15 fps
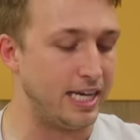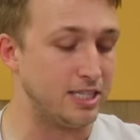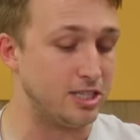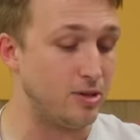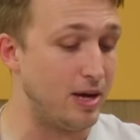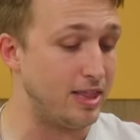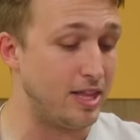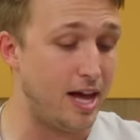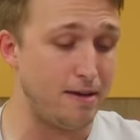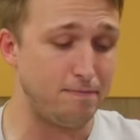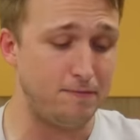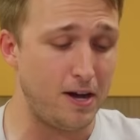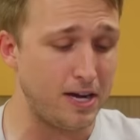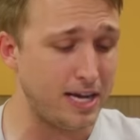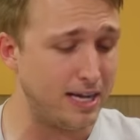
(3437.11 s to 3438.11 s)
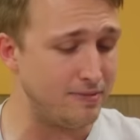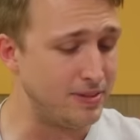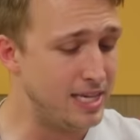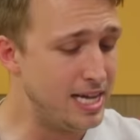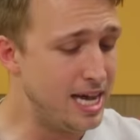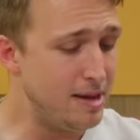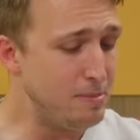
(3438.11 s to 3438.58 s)
and so I thought, f*** it,
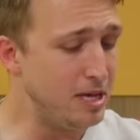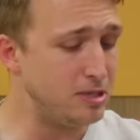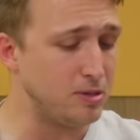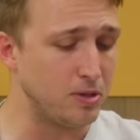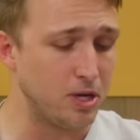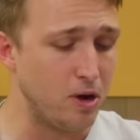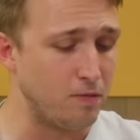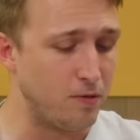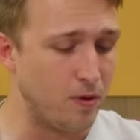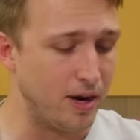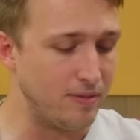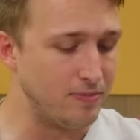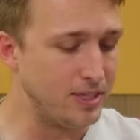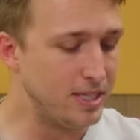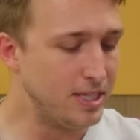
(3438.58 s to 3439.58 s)
might as well go for it.